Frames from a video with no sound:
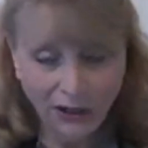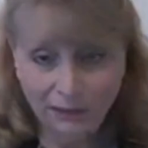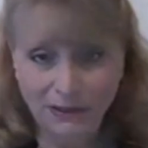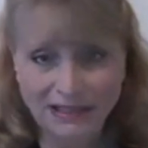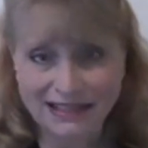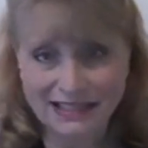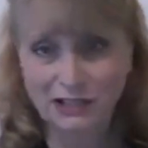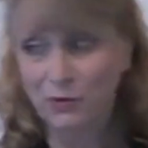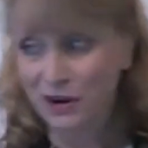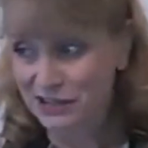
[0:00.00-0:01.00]
so it'd
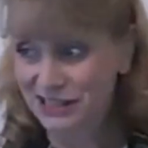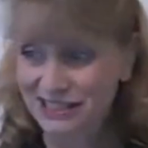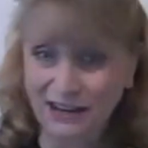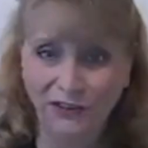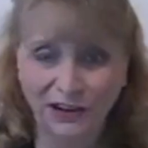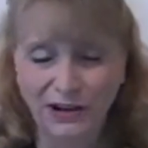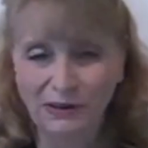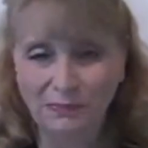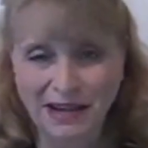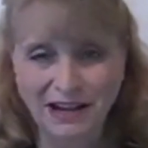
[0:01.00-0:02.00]
be this is where it's
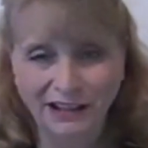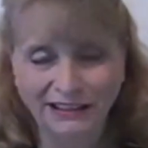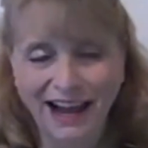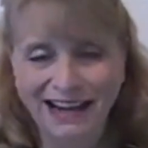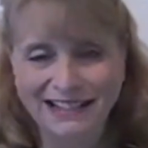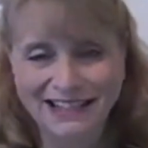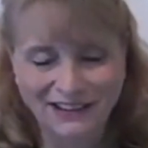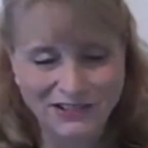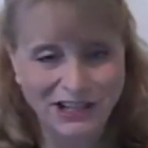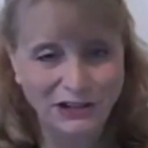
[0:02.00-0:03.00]
difficult being
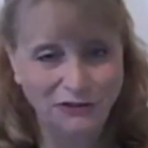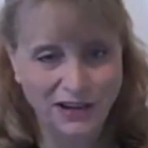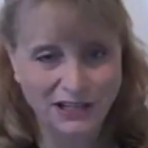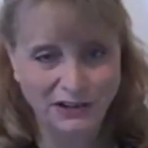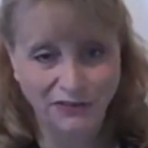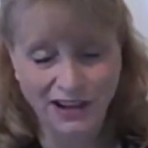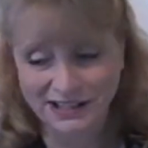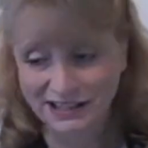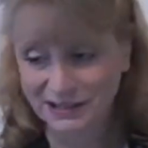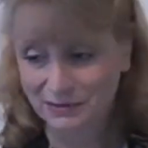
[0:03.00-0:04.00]
online instead of seeing you face to
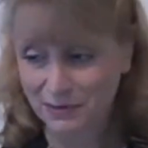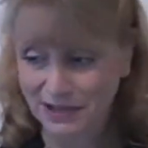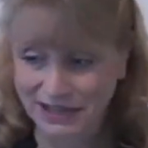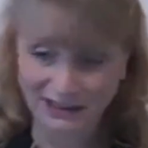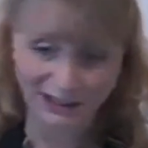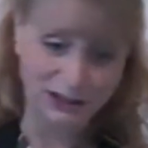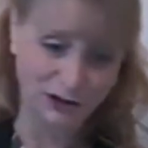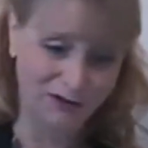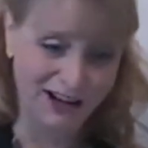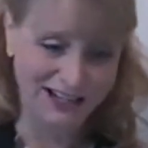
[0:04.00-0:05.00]
face because sometimes I can
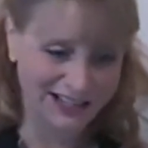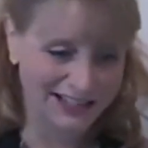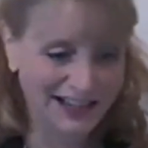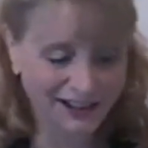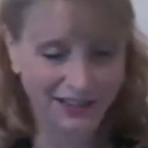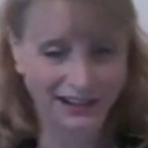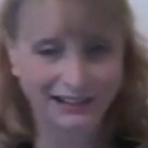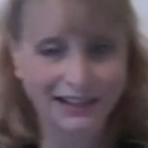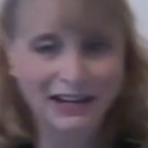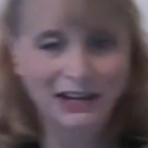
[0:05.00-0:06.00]
look at your face and
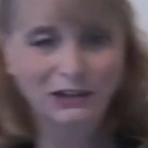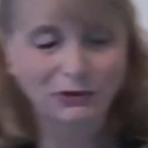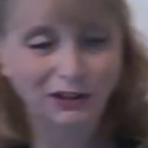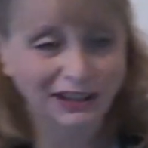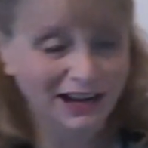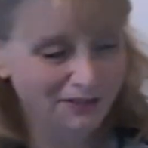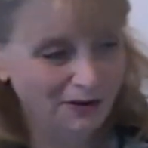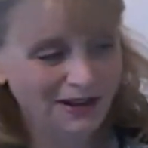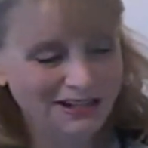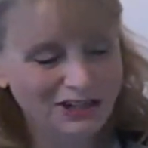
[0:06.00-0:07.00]
tell that you
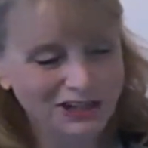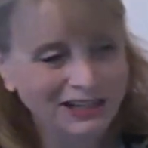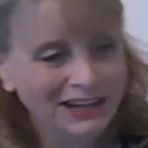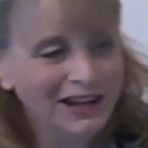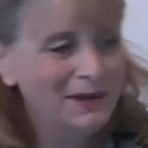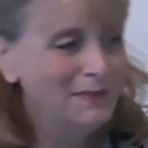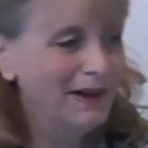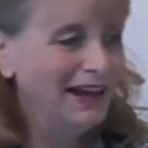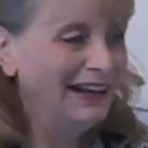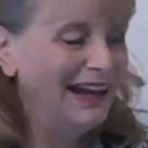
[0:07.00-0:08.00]
really have a question.
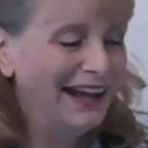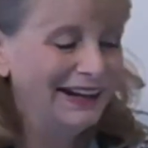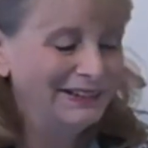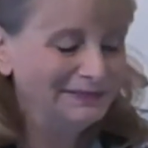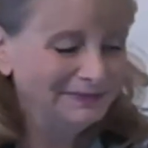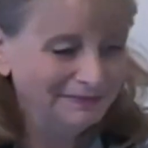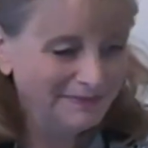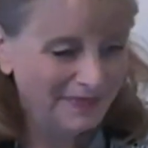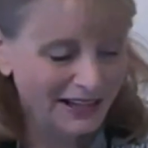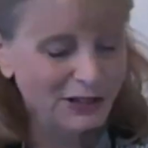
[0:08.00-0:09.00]
But
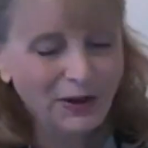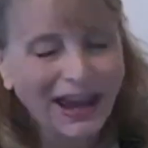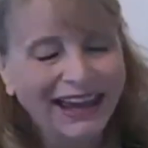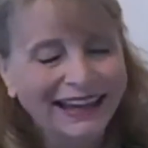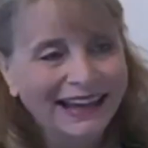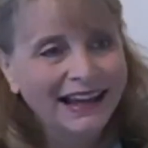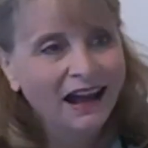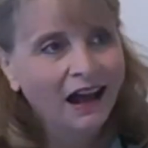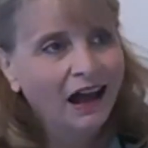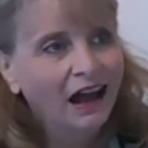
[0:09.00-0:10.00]
um, that's
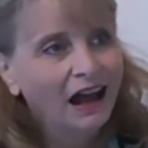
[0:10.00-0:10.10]
okay.